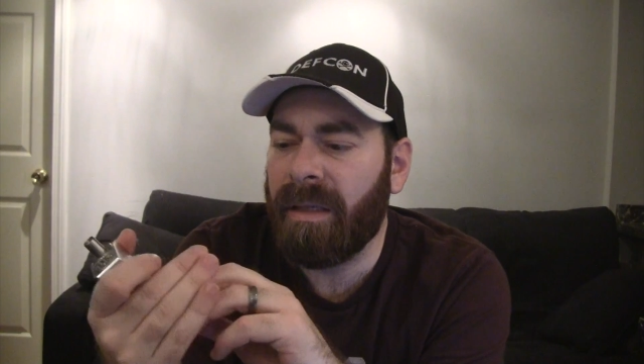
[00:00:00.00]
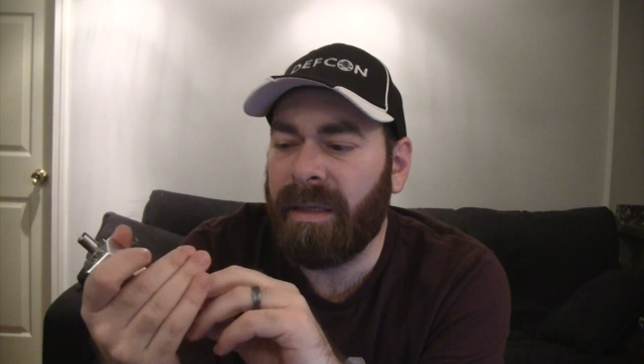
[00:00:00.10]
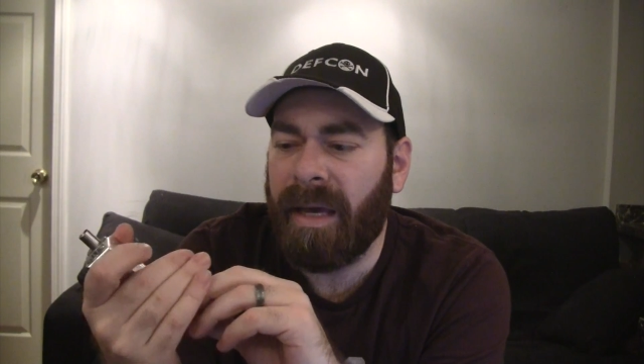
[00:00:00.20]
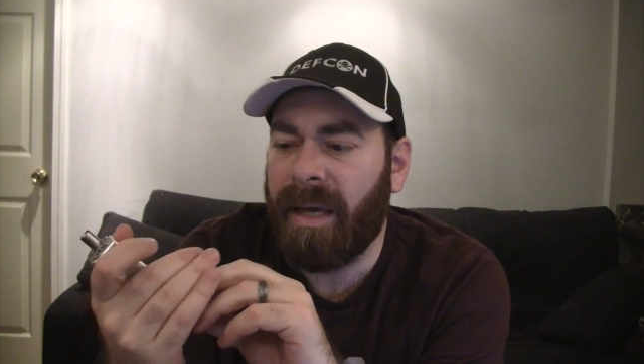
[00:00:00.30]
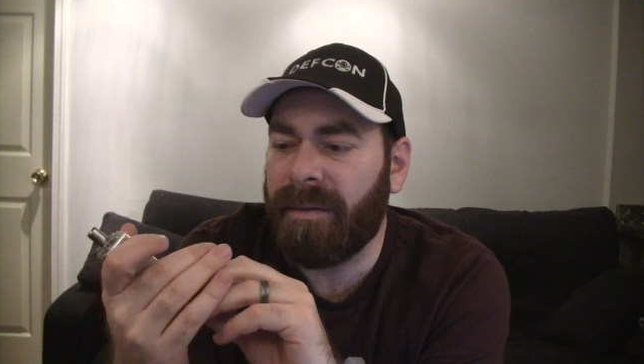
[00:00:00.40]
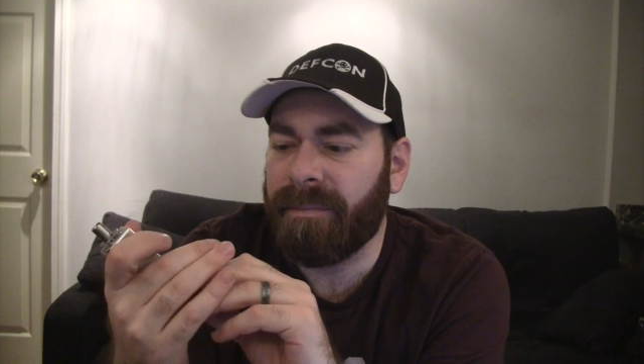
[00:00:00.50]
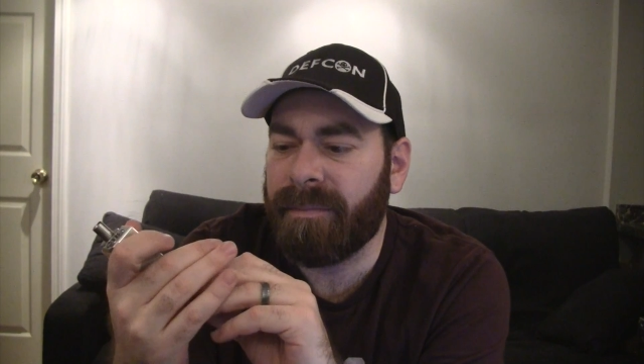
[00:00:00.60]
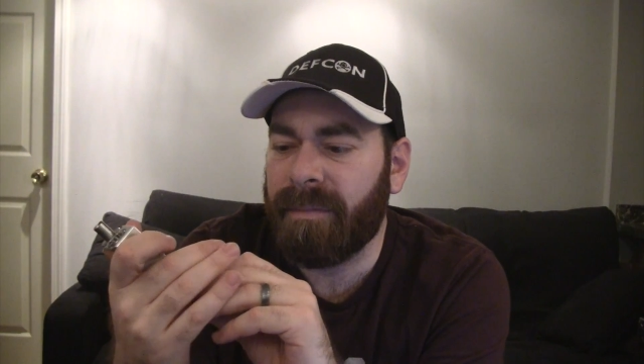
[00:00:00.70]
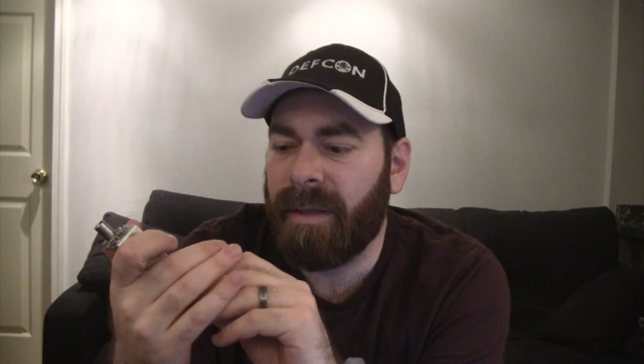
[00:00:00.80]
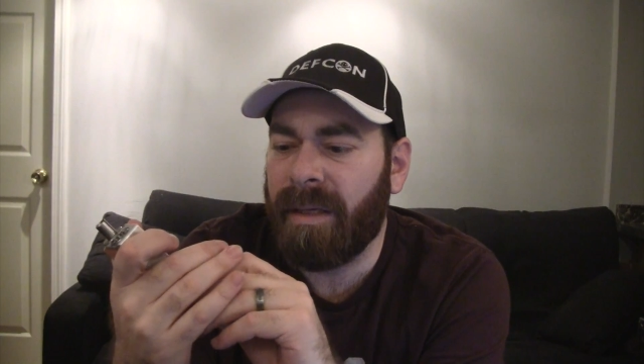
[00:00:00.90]
Yeah,
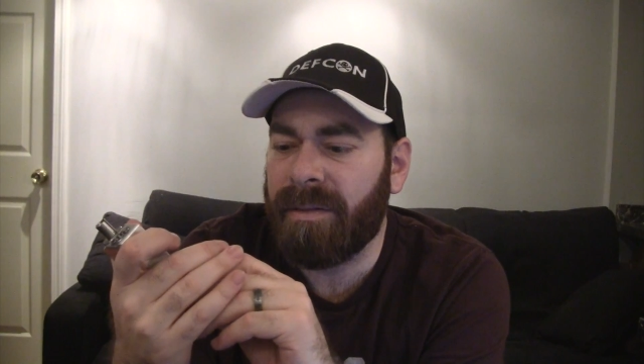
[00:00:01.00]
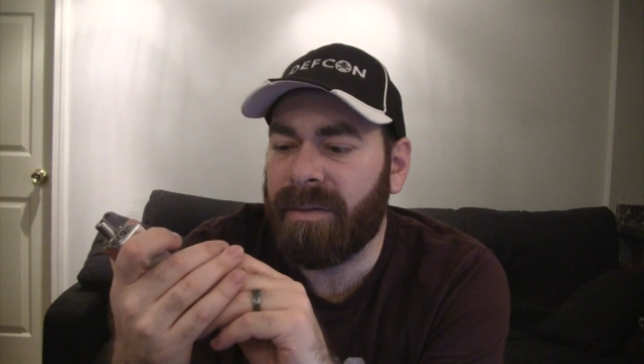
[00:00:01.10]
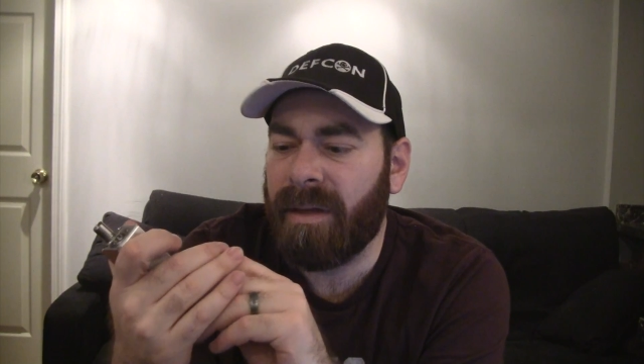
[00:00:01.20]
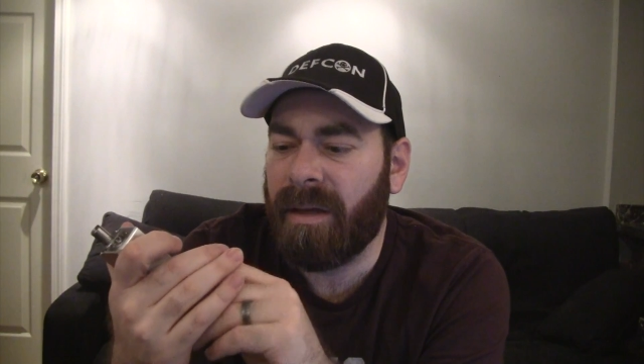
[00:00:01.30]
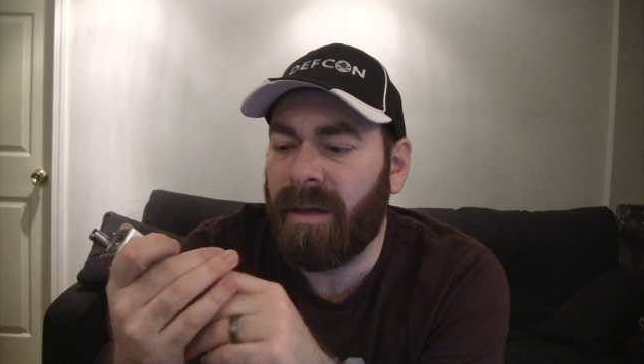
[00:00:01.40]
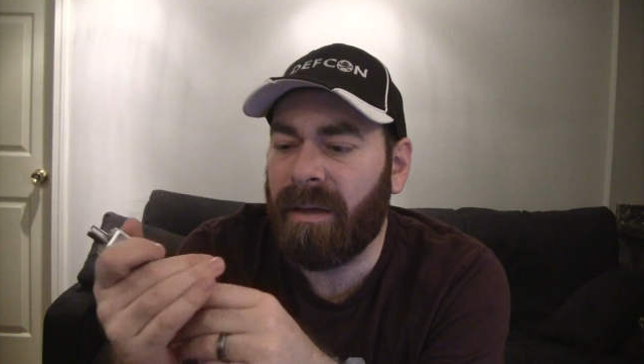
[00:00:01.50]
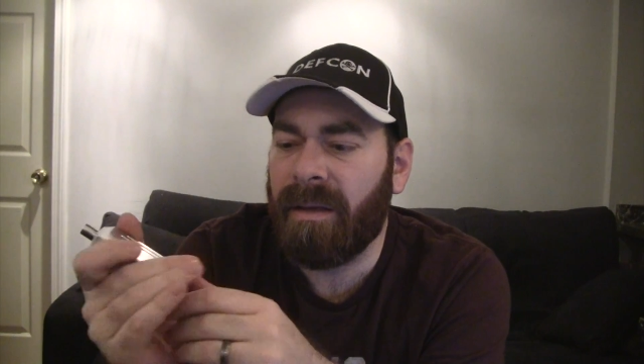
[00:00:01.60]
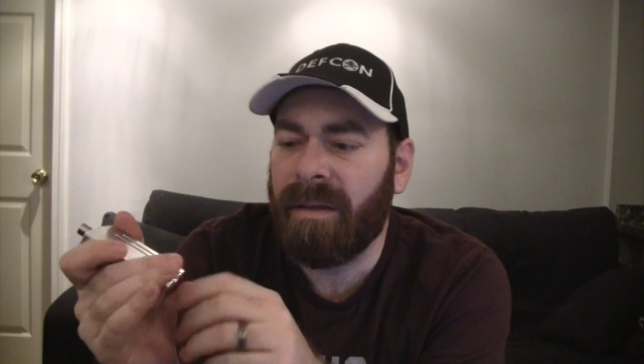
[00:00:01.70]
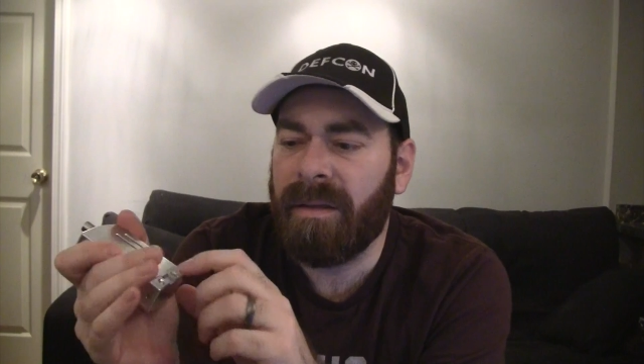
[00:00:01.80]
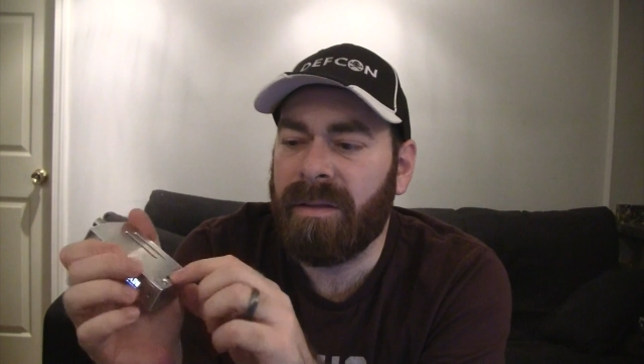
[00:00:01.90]
it's so
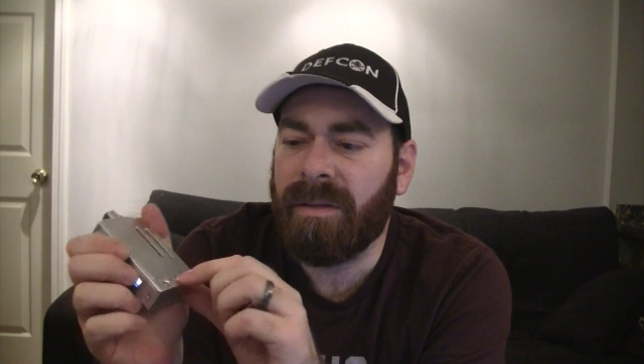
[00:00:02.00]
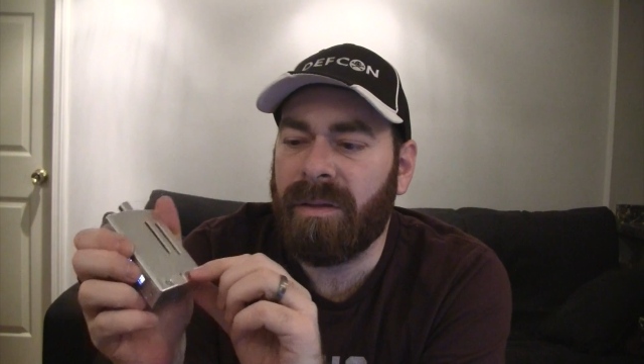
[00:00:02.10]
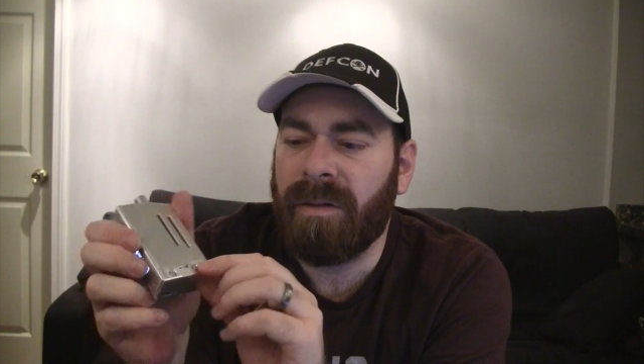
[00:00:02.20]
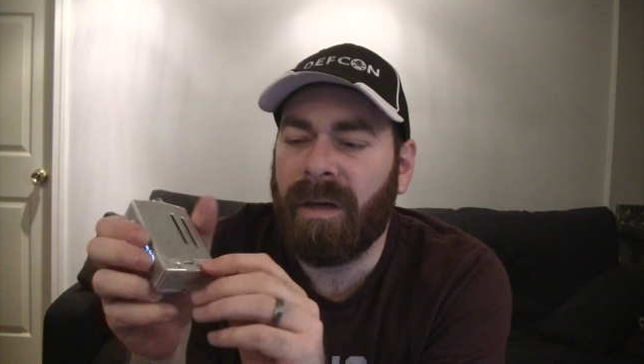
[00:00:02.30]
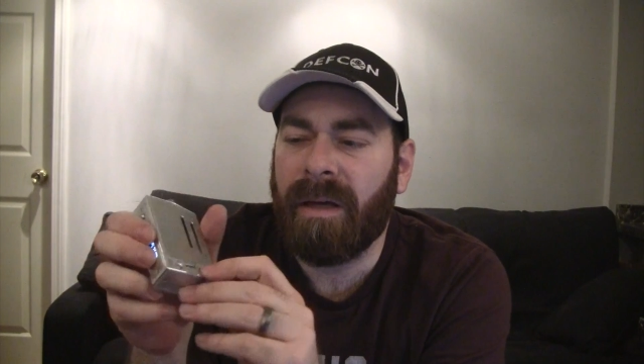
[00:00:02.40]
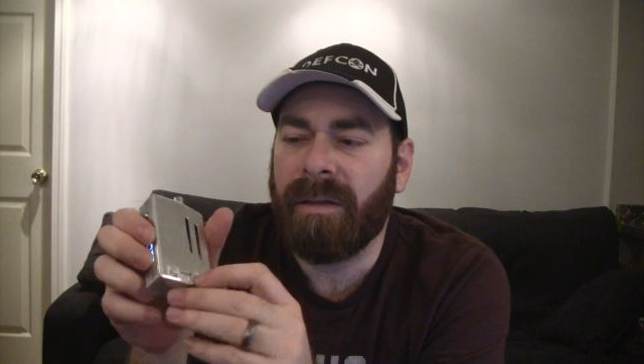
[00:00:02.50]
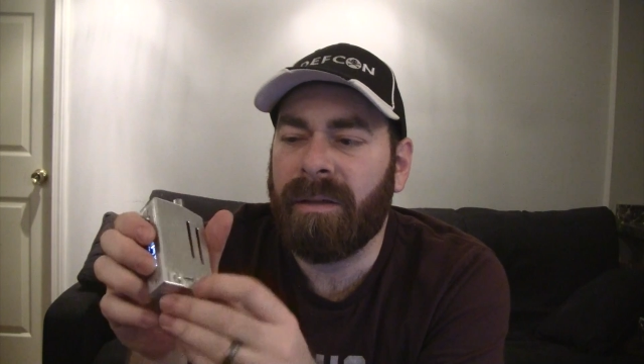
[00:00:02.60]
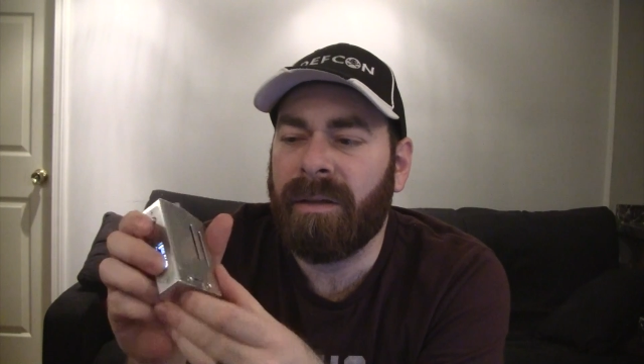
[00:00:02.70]
you got